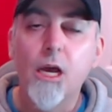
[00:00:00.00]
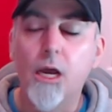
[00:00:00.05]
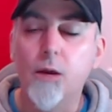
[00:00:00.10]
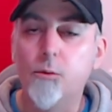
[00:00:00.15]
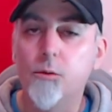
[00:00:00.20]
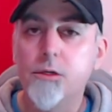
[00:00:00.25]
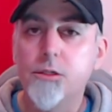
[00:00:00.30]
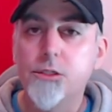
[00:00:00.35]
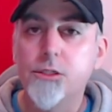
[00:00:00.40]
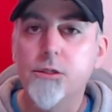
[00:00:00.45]
I
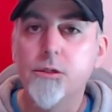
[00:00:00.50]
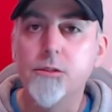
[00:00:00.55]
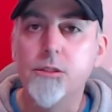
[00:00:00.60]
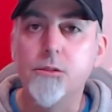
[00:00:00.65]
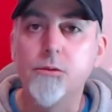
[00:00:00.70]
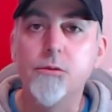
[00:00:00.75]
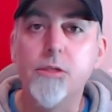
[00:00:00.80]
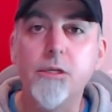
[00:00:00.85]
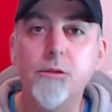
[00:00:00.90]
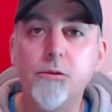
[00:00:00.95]
want to show
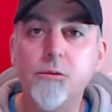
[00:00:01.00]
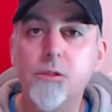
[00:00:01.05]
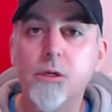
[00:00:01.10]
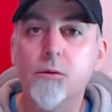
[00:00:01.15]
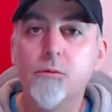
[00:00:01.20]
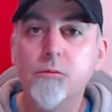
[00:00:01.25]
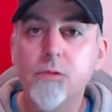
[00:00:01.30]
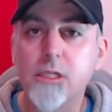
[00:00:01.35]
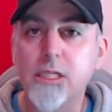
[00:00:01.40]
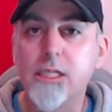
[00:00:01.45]
you that you
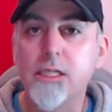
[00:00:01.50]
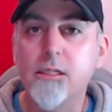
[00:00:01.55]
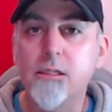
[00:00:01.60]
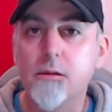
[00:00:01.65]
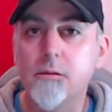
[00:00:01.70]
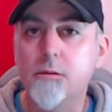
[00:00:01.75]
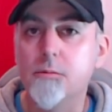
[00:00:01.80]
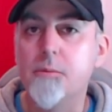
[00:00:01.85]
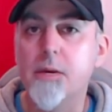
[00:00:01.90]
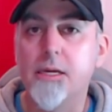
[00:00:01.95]
don't need
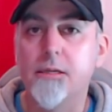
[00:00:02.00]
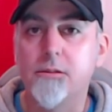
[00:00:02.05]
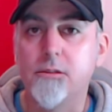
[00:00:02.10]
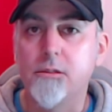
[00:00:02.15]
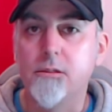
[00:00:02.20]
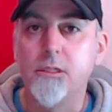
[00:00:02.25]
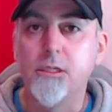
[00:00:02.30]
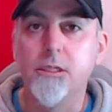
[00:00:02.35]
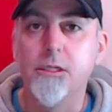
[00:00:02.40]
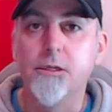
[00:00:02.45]
the
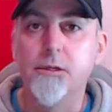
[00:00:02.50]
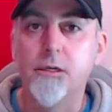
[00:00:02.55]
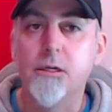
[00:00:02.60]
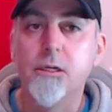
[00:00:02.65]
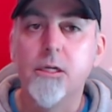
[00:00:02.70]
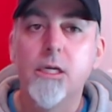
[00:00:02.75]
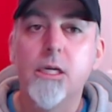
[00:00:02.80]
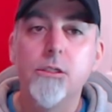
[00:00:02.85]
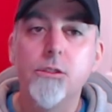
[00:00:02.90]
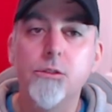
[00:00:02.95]
best gear
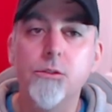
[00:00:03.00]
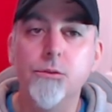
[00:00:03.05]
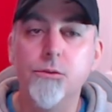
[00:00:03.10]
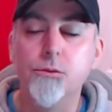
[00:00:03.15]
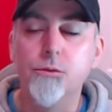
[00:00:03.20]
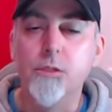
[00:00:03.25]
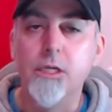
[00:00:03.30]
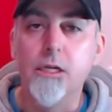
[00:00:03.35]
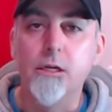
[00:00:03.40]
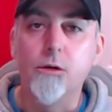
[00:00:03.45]

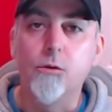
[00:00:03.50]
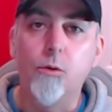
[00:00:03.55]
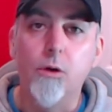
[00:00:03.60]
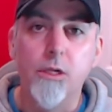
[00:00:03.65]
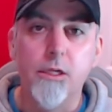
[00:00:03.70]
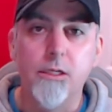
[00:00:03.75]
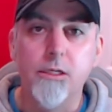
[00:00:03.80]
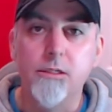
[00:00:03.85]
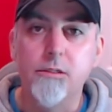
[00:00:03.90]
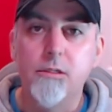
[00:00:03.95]
to get a
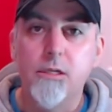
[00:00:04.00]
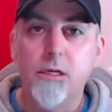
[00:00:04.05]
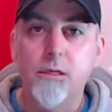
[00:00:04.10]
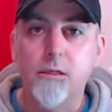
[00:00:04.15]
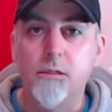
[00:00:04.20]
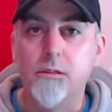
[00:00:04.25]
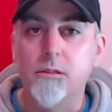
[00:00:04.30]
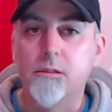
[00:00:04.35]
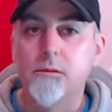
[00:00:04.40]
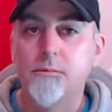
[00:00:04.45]
quality
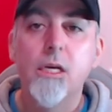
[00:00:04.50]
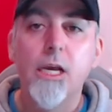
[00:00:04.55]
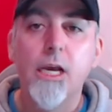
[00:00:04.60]
sound,